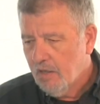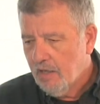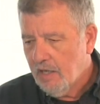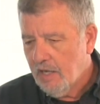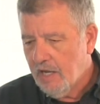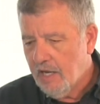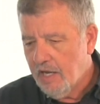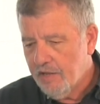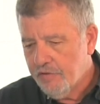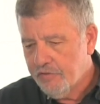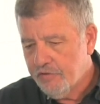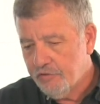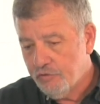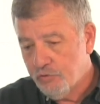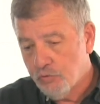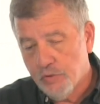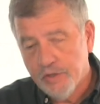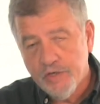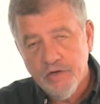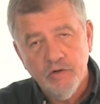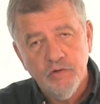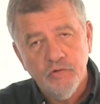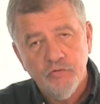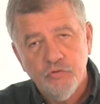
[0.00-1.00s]
The
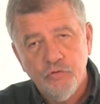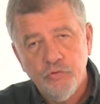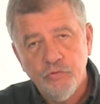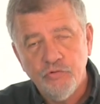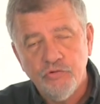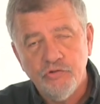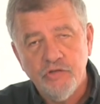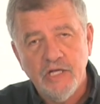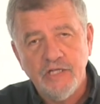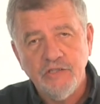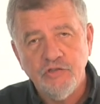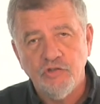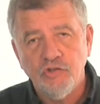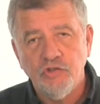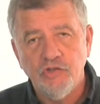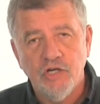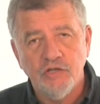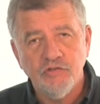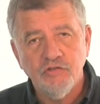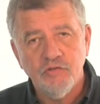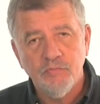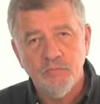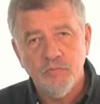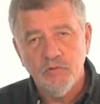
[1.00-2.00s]
trigger, two-stage
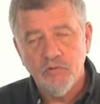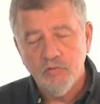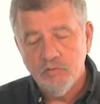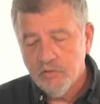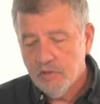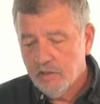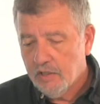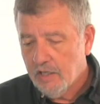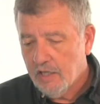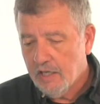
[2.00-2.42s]
adjustable.